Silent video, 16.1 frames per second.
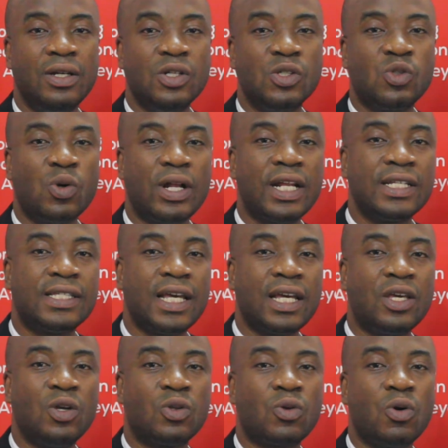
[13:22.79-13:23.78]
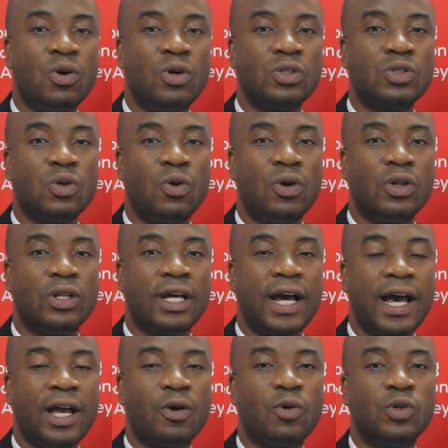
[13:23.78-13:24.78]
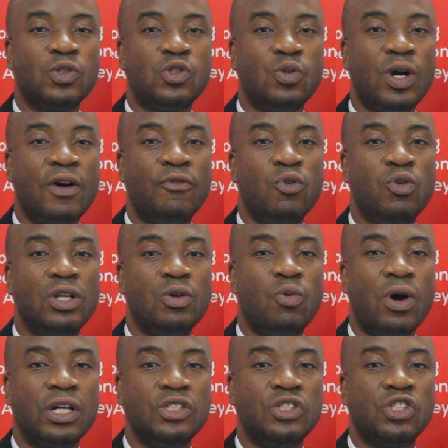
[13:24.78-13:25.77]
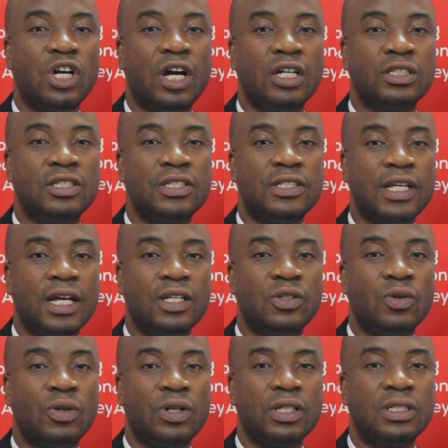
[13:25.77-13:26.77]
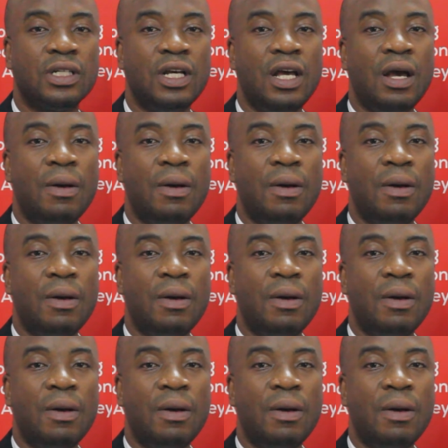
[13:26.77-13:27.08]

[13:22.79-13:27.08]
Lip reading: So at the Circuit Court or the High Court, you have only 1 judge deciding on it.